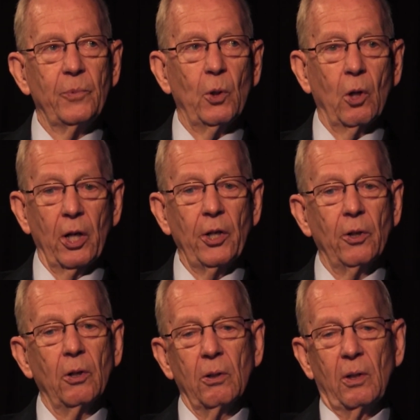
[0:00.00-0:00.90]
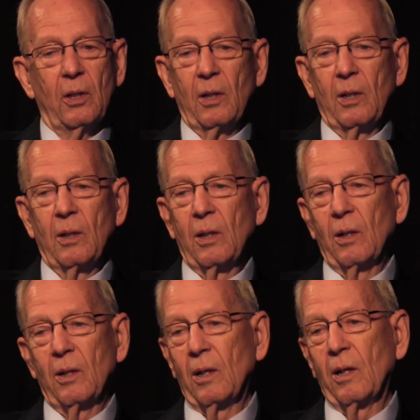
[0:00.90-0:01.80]
to later
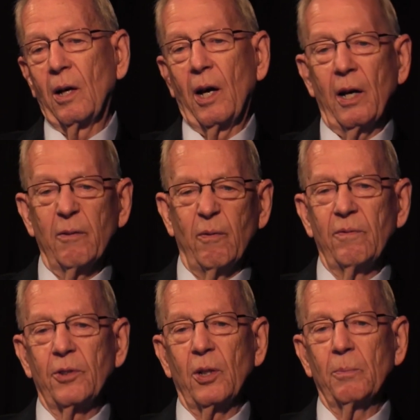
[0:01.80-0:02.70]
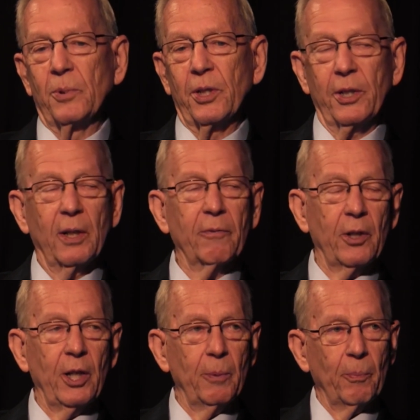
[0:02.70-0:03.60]
have some
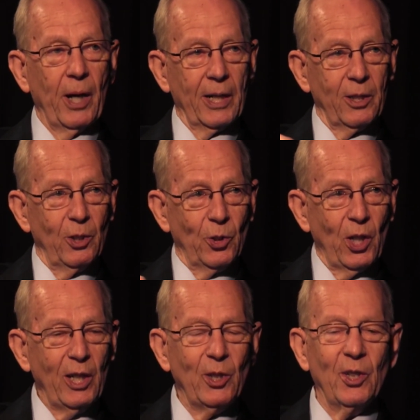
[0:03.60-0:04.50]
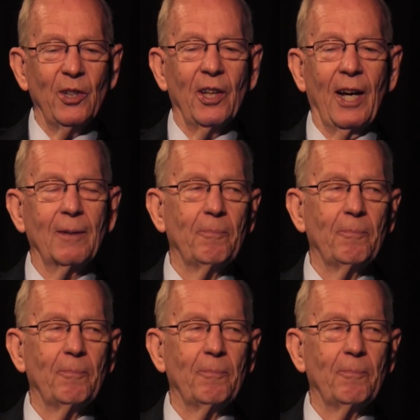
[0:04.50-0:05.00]
significant impact in changing that.